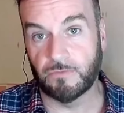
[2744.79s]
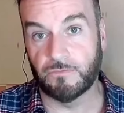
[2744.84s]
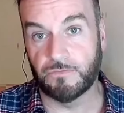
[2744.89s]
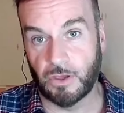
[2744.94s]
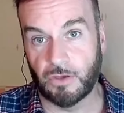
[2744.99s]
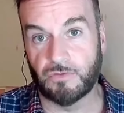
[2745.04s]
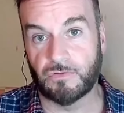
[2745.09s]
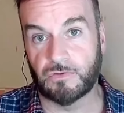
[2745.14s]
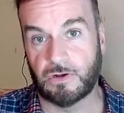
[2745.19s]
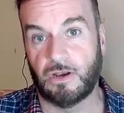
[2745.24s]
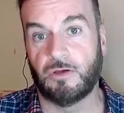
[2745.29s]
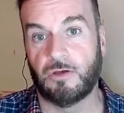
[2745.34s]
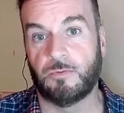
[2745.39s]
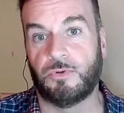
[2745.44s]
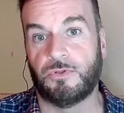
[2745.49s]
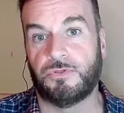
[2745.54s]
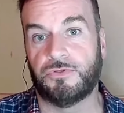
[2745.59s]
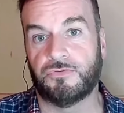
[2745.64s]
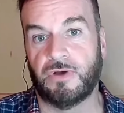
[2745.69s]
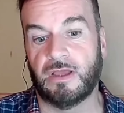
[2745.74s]
of those
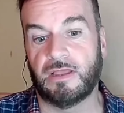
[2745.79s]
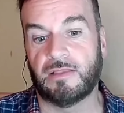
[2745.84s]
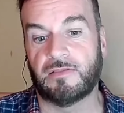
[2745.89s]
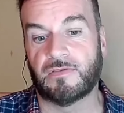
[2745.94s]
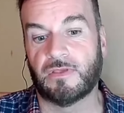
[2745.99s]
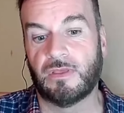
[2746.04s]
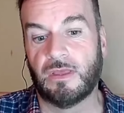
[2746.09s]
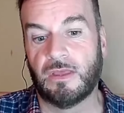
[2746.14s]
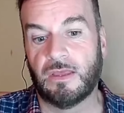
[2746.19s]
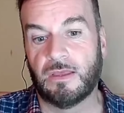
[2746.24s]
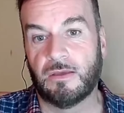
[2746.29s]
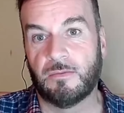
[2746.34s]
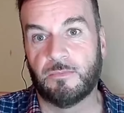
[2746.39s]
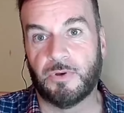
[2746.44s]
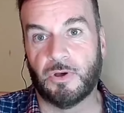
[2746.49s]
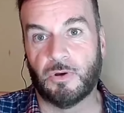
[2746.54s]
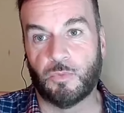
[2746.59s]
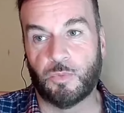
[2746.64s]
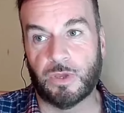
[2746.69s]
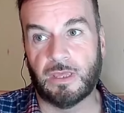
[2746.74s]
global threats.
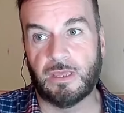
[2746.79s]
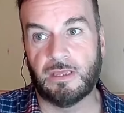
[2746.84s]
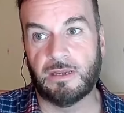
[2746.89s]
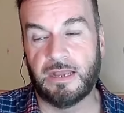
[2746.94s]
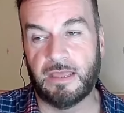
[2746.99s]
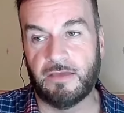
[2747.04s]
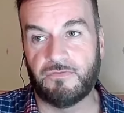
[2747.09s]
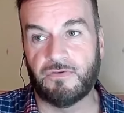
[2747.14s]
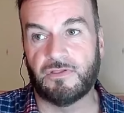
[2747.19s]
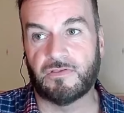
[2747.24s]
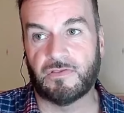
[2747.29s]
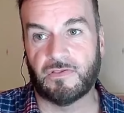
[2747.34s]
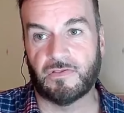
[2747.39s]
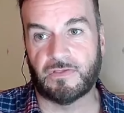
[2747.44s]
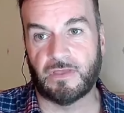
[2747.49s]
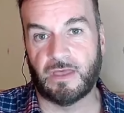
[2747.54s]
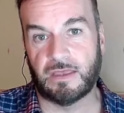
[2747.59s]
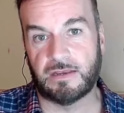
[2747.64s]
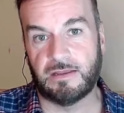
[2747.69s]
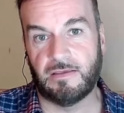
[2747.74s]
But we live in
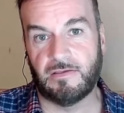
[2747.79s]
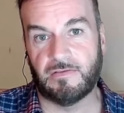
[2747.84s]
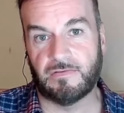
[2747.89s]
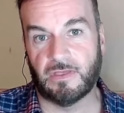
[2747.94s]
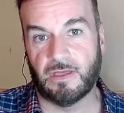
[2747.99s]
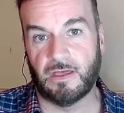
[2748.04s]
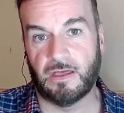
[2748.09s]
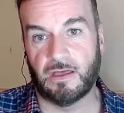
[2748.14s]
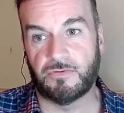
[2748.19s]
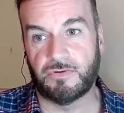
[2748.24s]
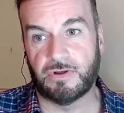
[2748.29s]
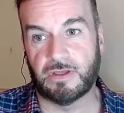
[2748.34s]
societies that are